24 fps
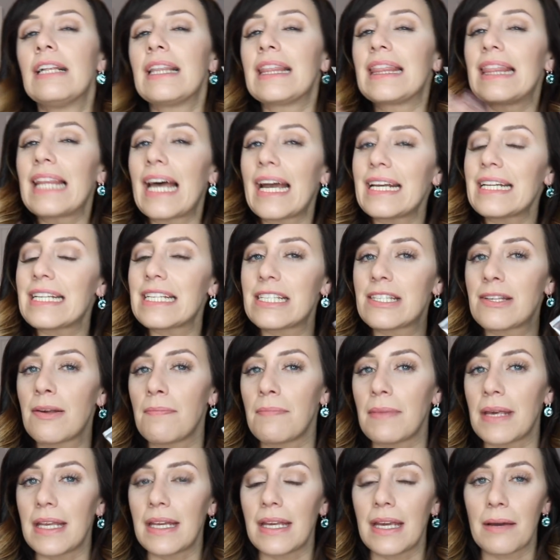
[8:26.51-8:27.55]
light to
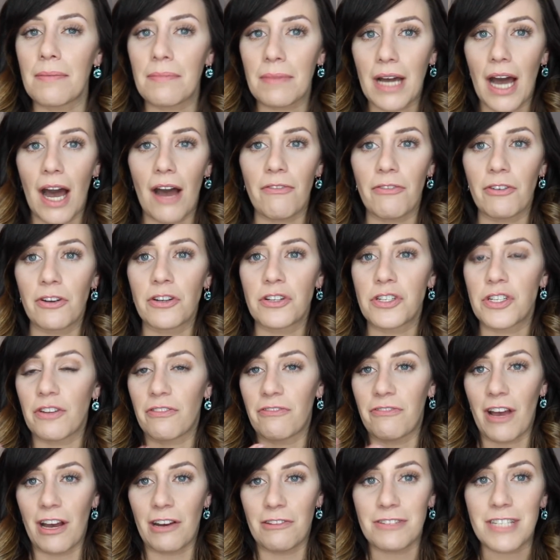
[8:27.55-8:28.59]
medium coverage
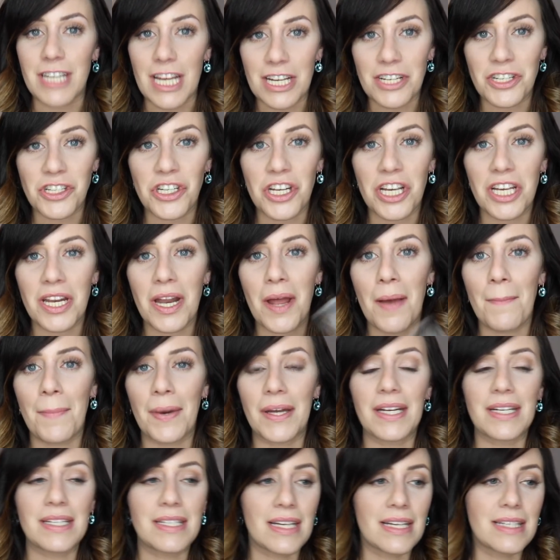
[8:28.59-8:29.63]
foundation,
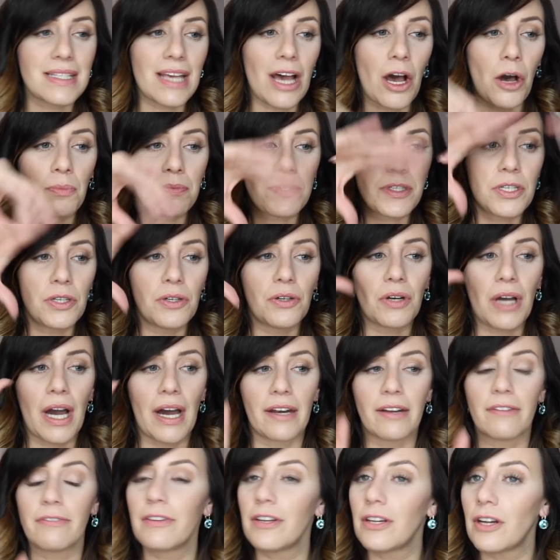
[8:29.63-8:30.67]
but it does help to
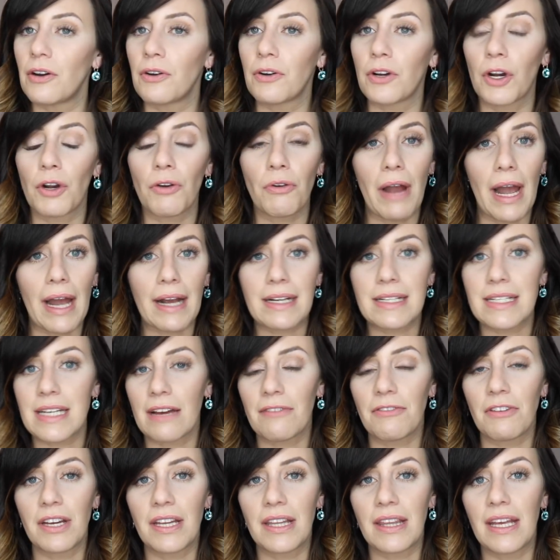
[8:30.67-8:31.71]
kind of, you know, correct
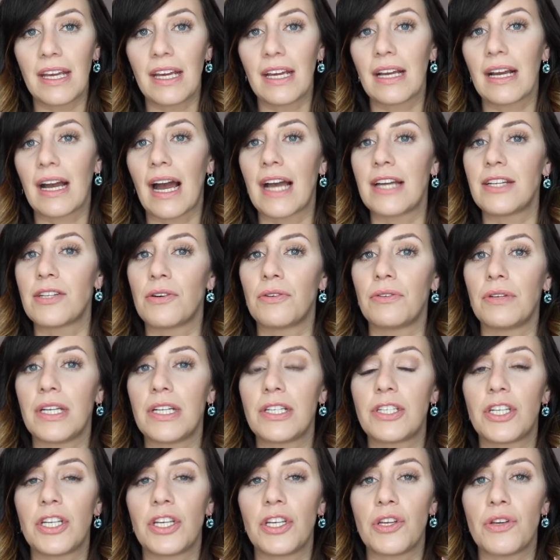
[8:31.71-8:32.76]
everything. I don't
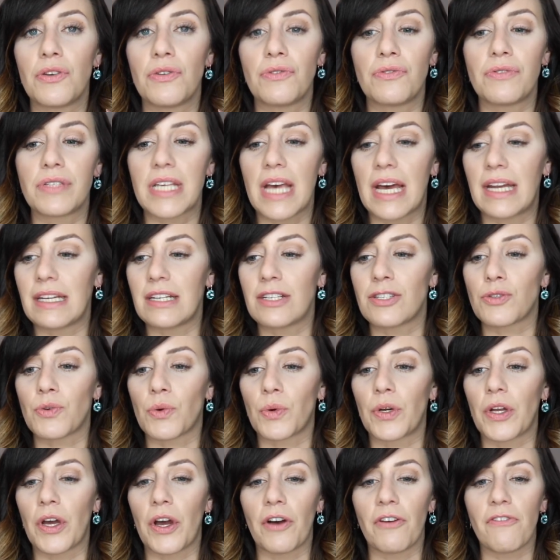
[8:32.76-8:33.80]
need to use any
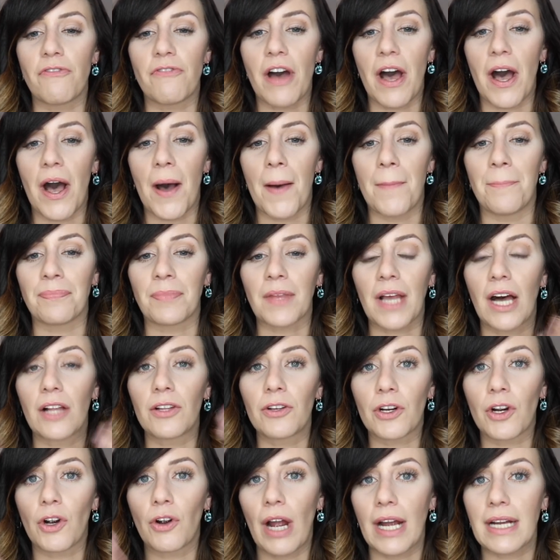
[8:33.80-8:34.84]
sort of
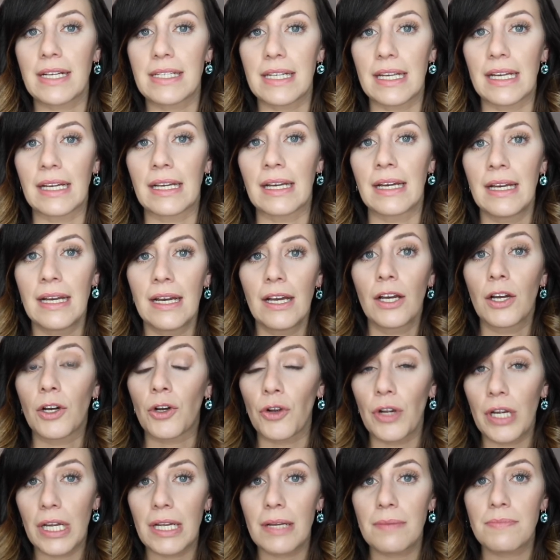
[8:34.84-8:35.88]
color correcting
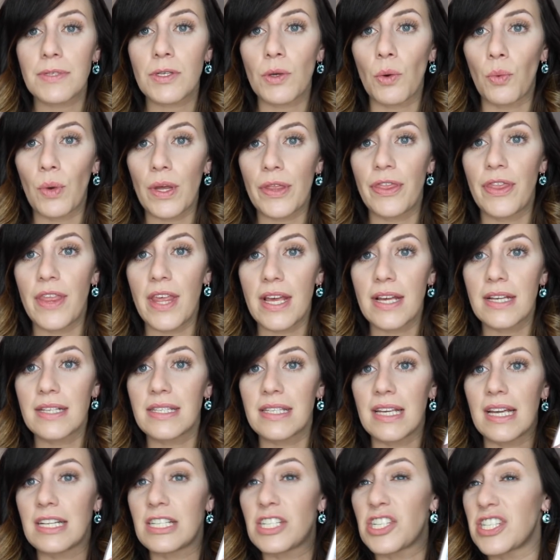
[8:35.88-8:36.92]
creams with
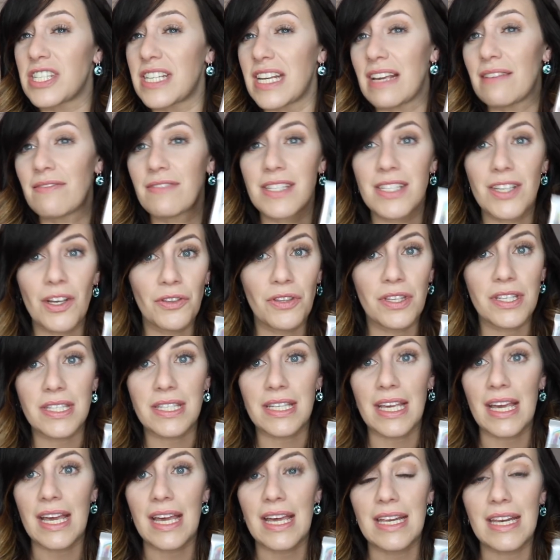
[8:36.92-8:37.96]
this. It just evens out the
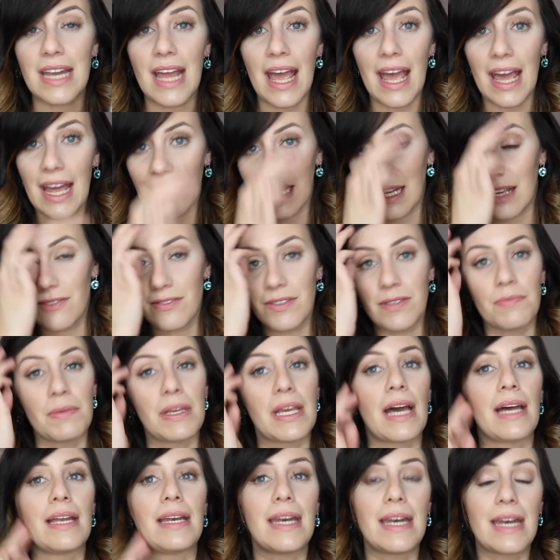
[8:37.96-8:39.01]
skin and gives
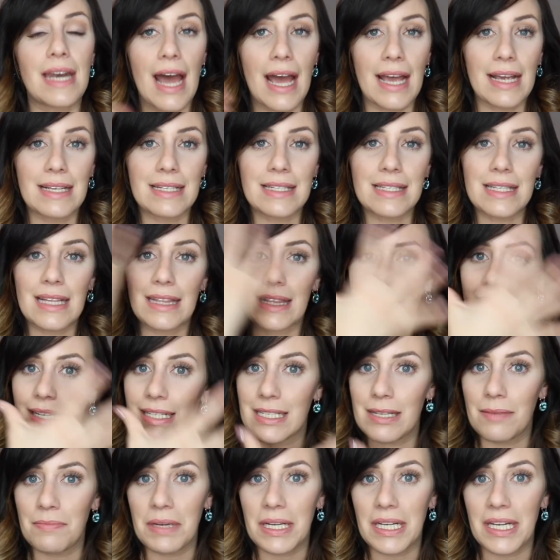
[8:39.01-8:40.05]
me a nice
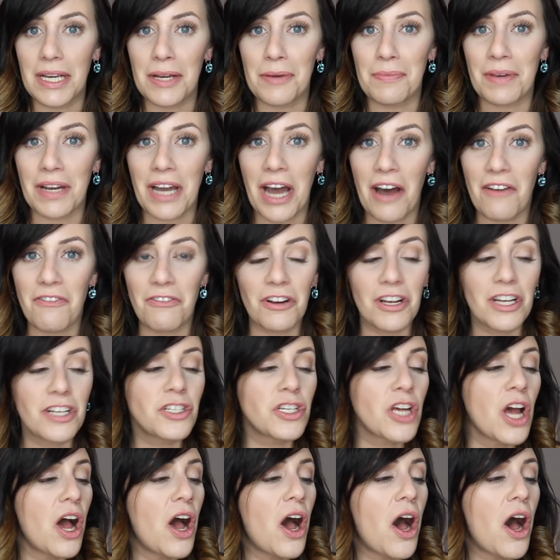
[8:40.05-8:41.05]
light to medium coverage.